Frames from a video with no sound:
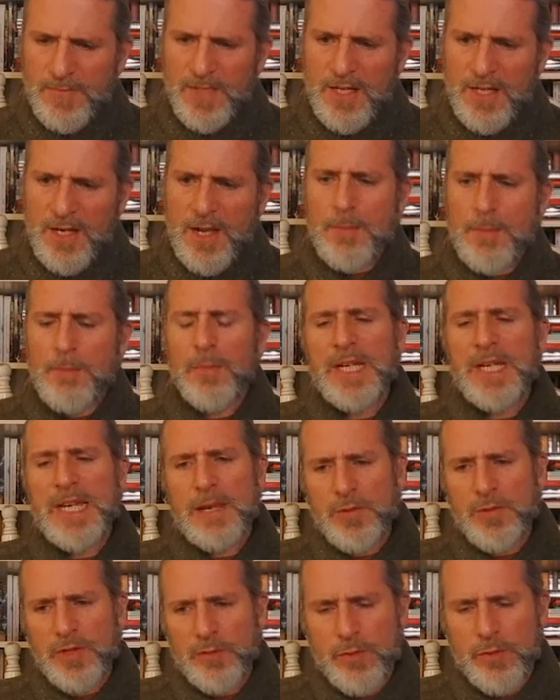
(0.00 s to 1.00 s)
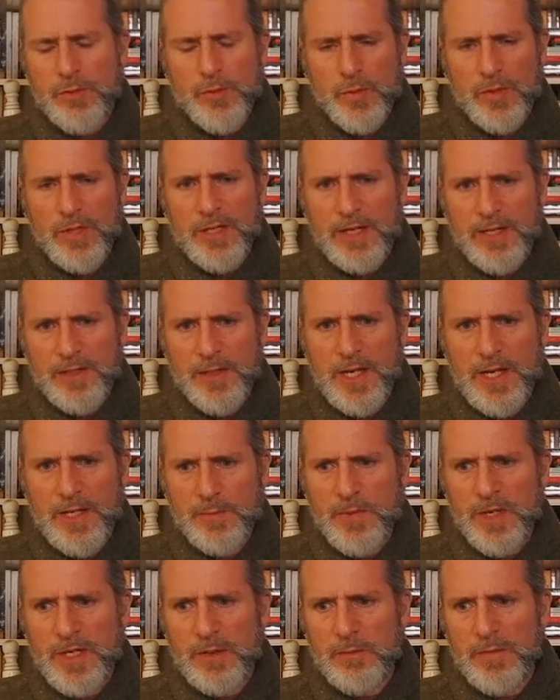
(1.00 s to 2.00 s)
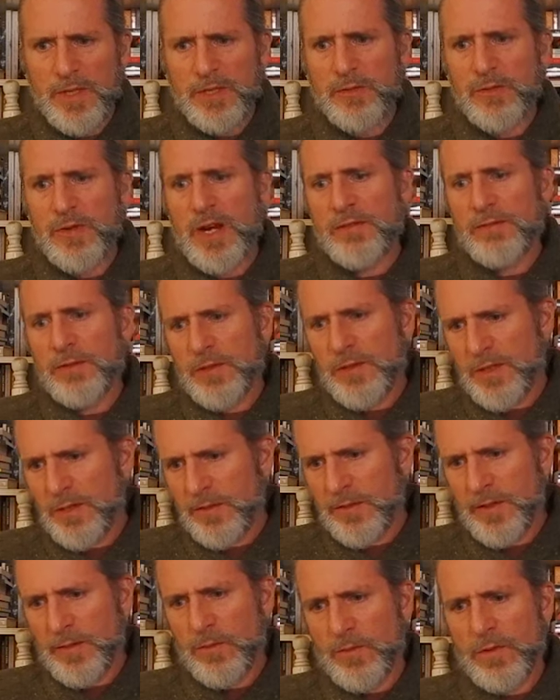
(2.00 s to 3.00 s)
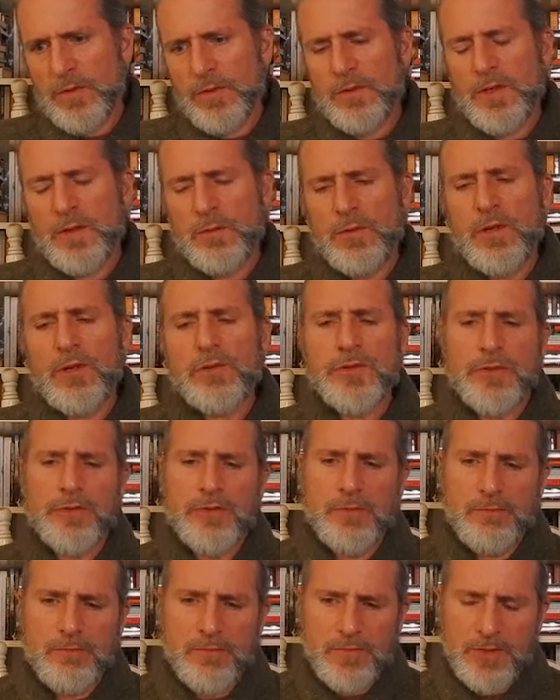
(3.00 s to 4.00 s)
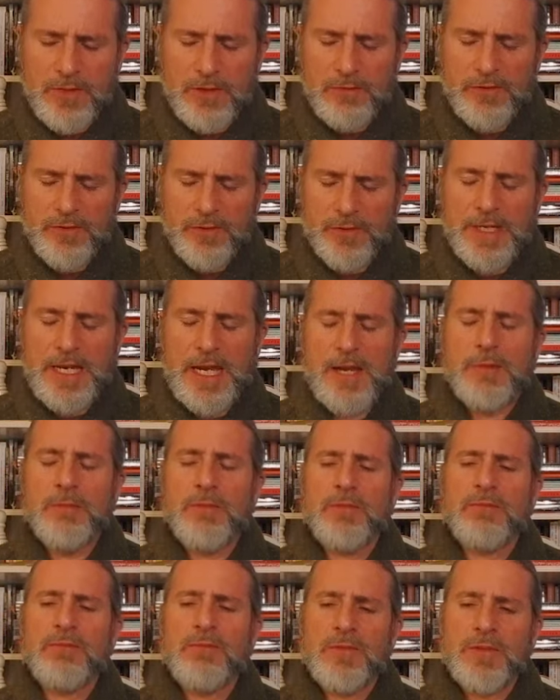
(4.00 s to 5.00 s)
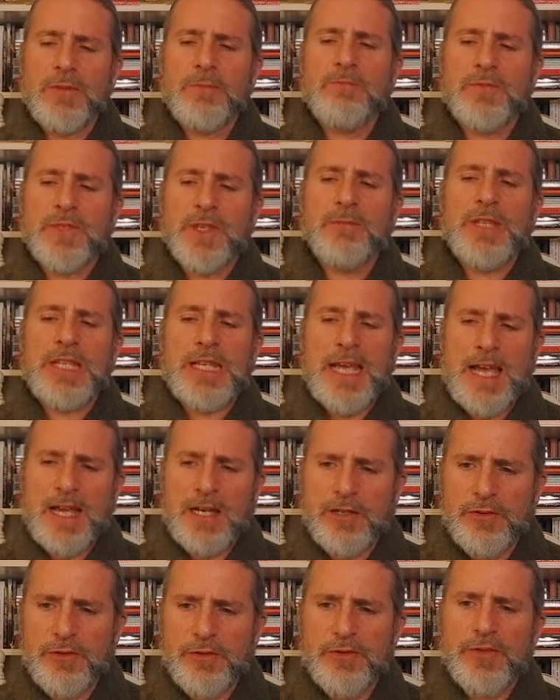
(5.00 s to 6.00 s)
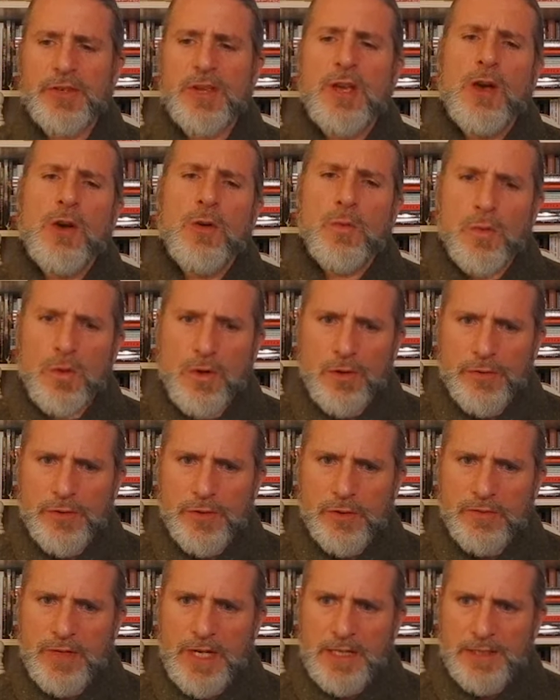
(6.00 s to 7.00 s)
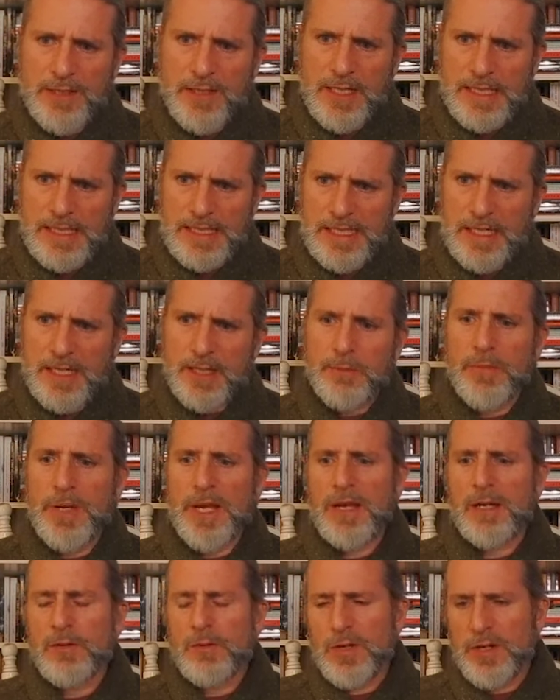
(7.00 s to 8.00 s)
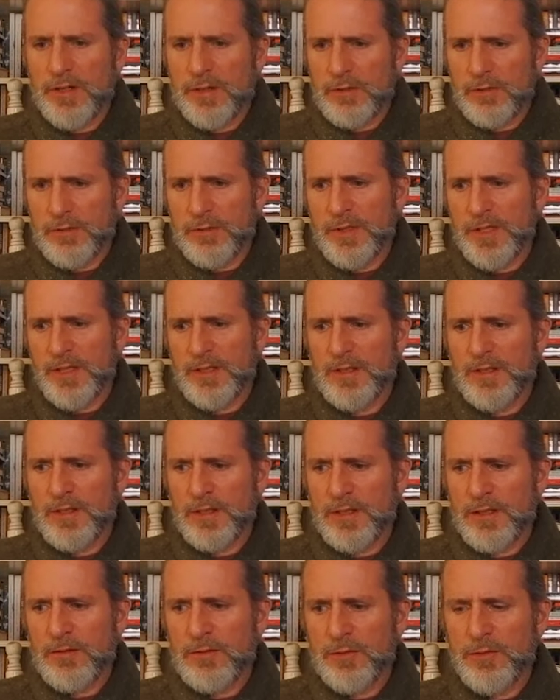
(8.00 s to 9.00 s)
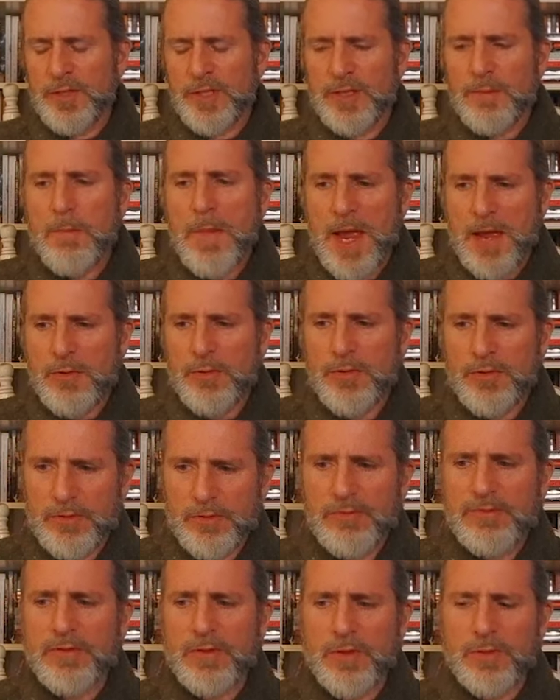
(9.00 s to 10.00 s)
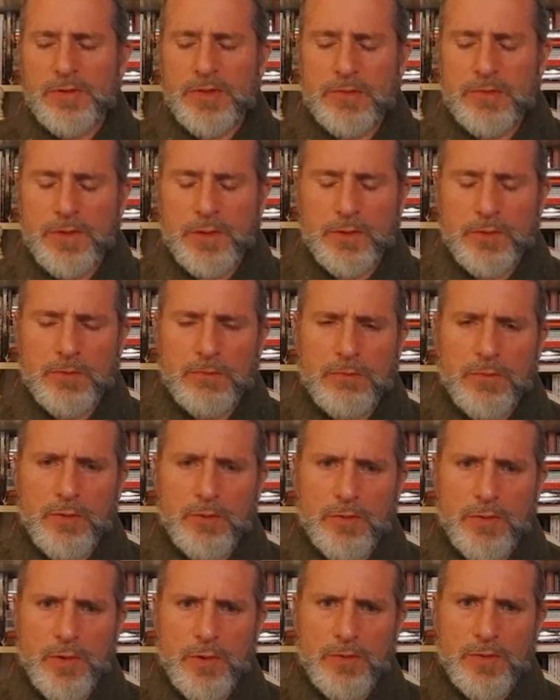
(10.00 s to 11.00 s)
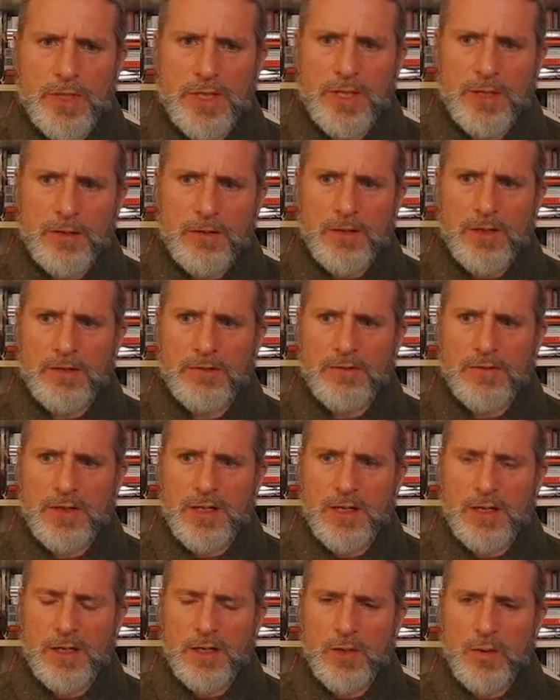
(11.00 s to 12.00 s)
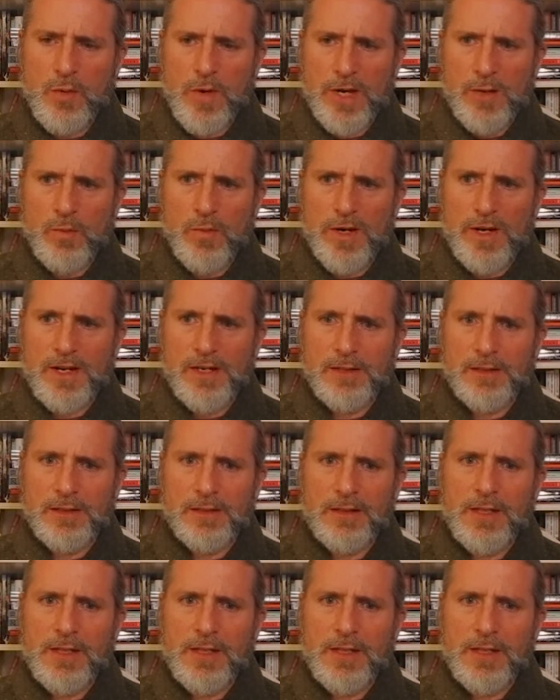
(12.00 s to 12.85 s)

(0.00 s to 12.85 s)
Uh, but Game of Thrones really has, has been the big driver, and there, there were there were also some you know sort of game some some of the actors were also of Icelandic background, including uh, including the Mountain for those of you who, who know the narrative uh, quite well. And